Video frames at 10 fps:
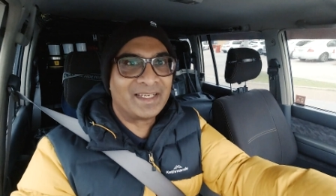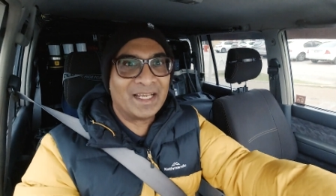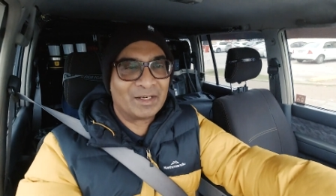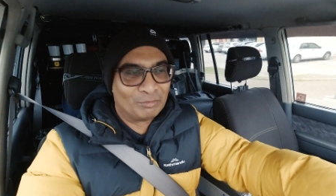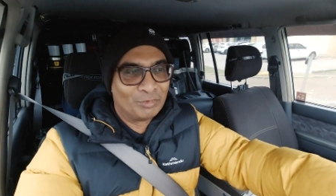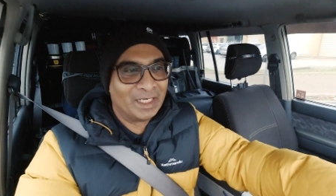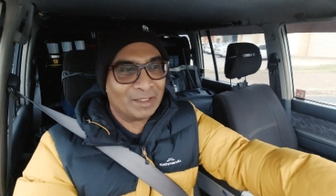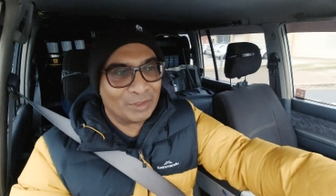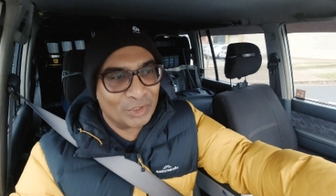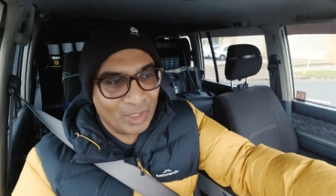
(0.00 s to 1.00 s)
did a really
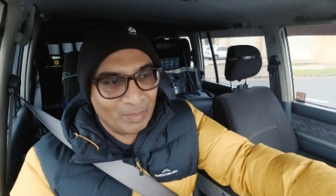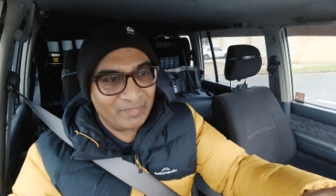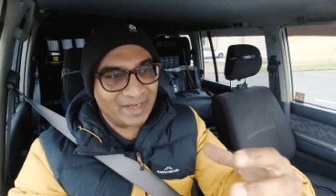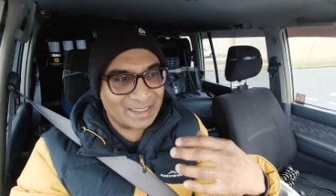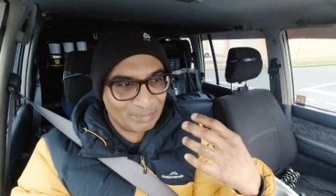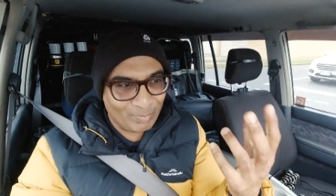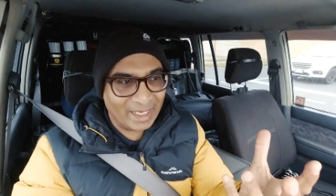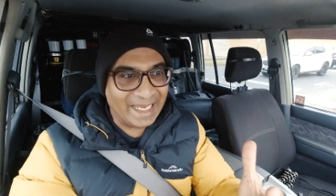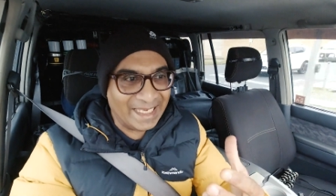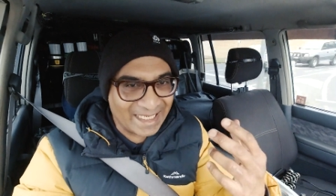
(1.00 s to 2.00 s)
good job of
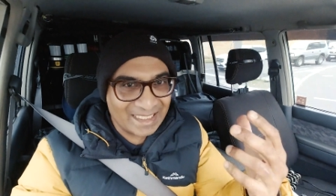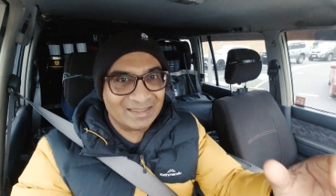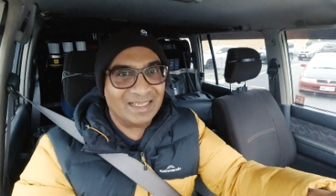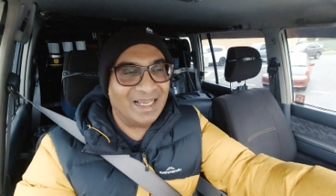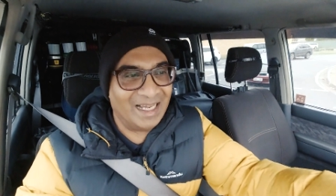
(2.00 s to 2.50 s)
explaining